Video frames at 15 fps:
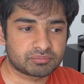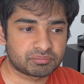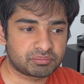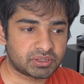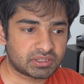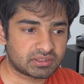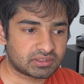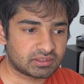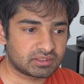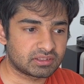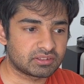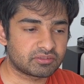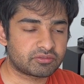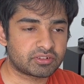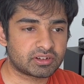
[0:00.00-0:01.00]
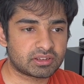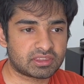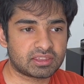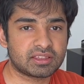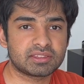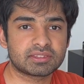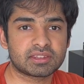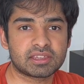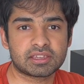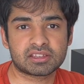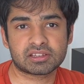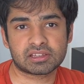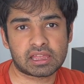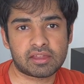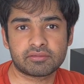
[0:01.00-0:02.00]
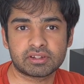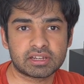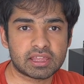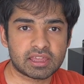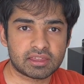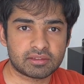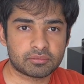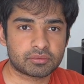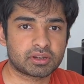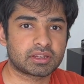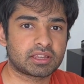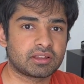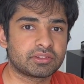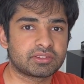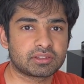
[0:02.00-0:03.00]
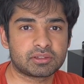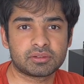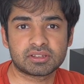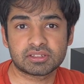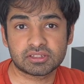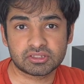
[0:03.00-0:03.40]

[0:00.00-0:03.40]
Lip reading: But for things like everyday workouts, like going to the